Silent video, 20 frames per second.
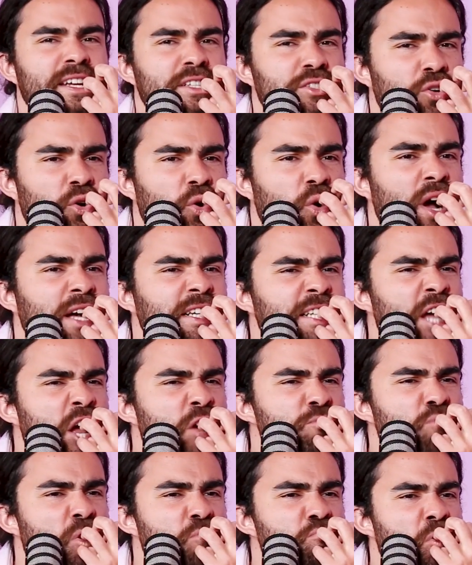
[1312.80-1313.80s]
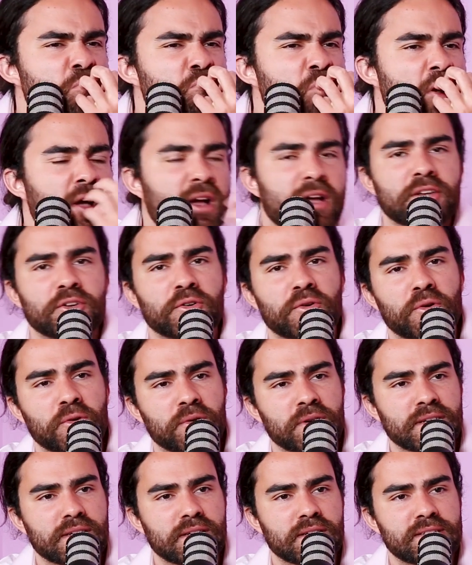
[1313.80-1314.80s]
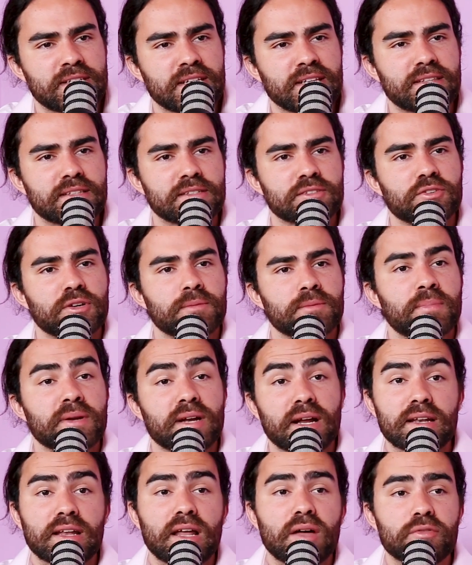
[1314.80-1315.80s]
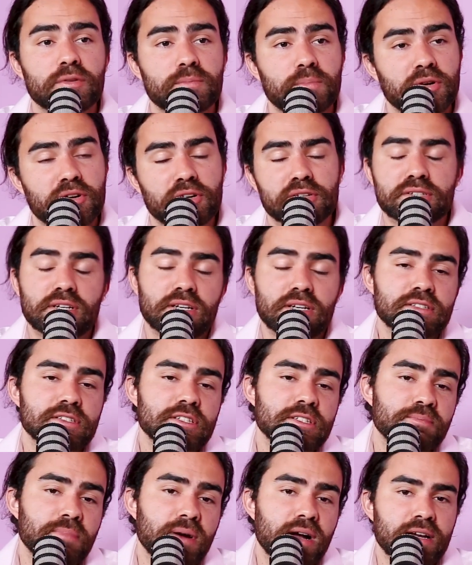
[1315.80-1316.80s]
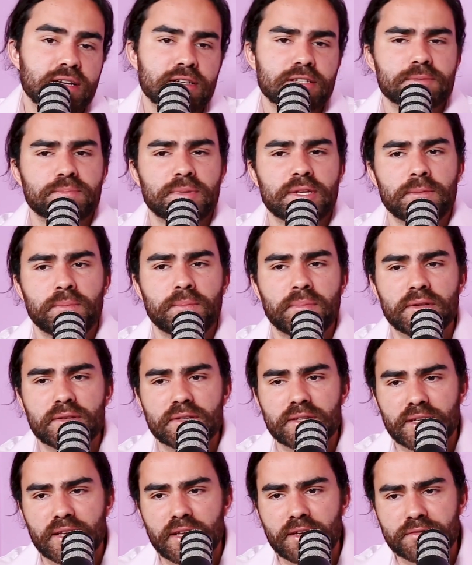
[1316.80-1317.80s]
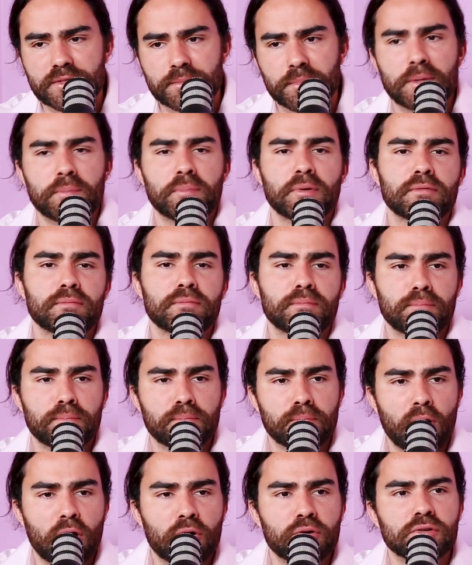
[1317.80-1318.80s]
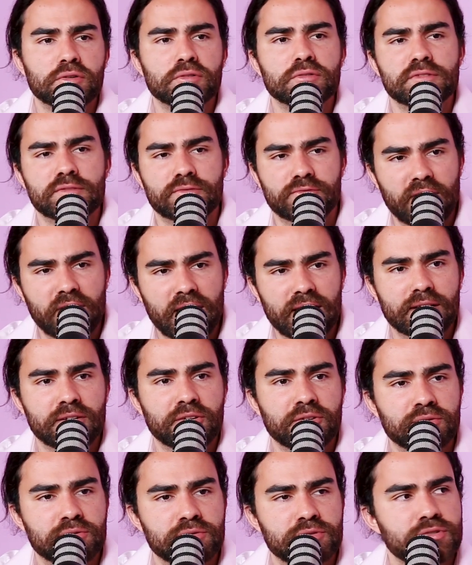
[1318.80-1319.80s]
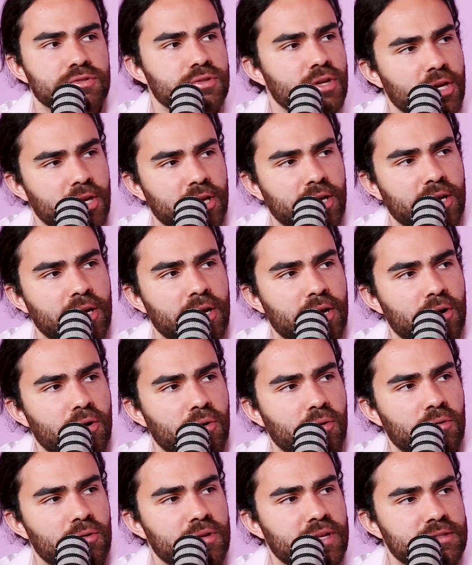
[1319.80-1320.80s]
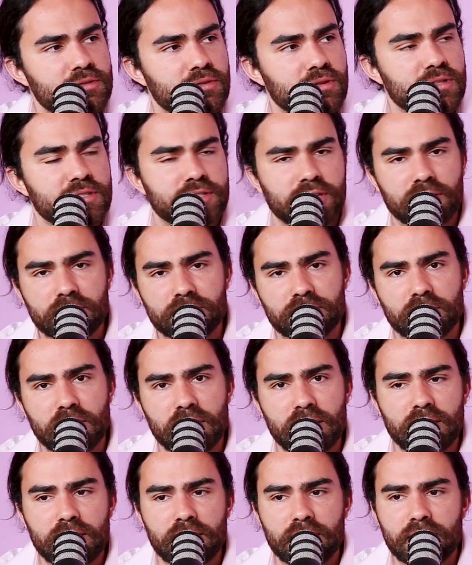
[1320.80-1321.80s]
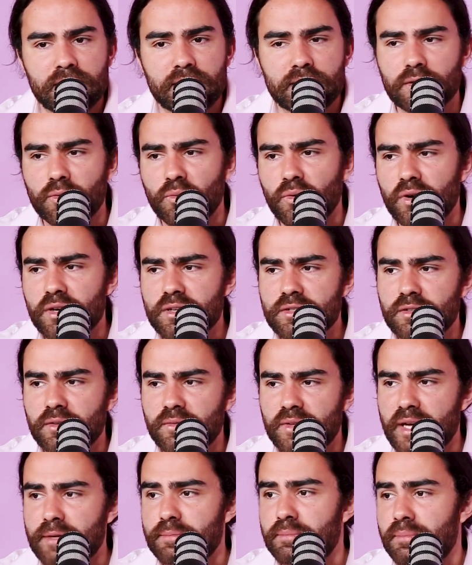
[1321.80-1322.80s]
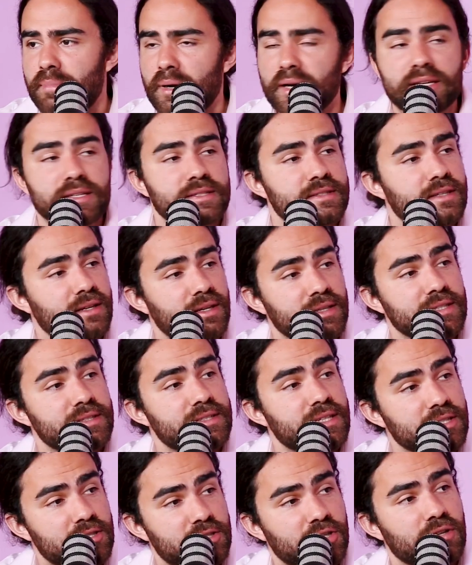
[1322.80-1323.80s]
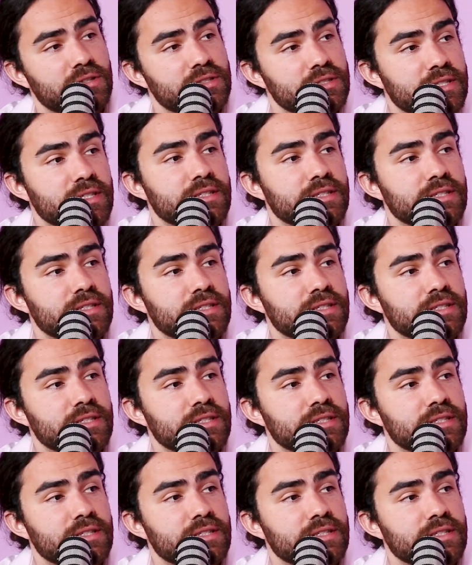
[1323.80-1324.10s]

get your teeth into it. But I love it because it inspires people. It gives people morals, values, all that sort of stuff. In the words of that Pakistani teacher on